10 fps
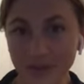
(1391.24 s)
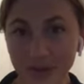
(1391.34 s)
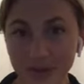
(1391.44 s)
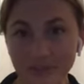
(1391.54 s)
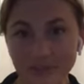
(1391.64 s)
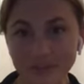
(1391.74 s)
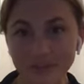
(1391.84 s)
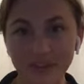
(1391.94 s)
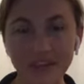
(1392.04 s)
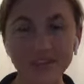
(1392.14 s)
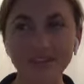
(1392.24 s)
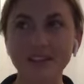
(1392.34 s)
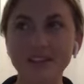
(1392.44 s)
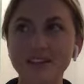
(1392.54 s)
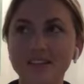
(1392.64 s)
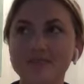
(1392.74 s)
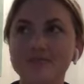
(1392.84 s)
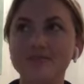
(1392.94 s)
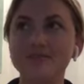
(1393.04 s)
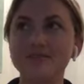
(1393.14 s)
But it's a
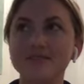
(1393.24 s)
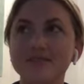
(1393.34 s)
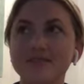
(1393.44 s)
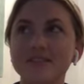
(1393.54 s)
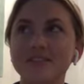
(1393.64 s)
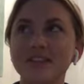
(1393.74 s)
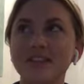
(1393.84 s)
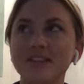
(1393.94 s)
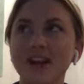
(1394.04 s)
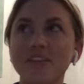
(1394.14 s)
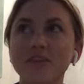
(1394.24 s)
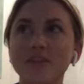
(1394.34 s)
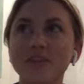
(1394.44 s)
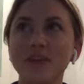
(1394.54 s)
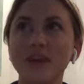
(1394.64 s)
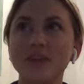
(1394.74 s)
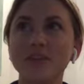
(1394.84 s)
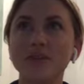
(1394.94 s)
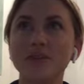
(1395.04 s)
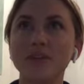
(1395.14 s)

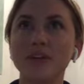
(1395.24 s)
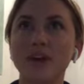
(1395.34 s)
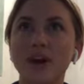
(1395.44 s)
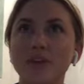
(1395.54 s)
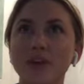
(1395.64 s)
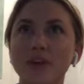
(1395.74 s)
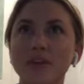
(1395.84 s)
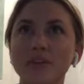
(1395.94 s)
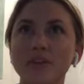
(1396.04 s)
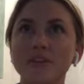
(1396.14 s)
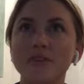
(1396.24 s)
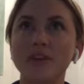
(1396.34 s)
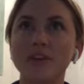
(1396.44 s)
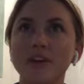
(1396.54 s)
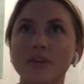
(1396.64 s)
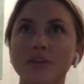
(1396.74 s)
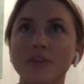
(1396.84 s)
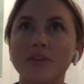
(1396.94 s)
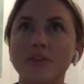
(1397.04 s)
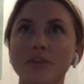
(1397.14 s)
weird topic,
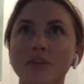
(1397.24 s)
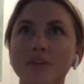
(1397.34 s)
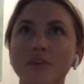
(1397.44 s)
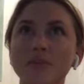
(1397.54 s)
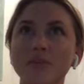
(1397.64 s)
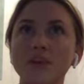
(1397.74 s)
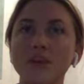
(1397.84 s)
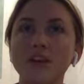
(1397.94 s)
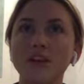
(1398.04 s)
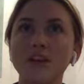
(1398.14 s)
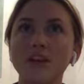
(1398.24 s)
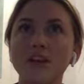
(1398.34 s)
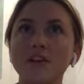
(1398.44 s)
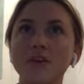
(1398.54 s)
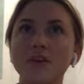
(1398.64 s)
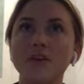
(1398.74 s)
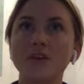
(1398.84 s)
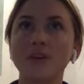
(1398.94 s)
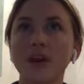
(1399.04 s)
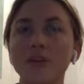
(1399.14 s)
freedom. But here in
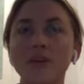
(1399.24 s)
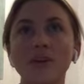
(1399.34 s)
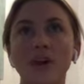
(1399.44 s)
Norway,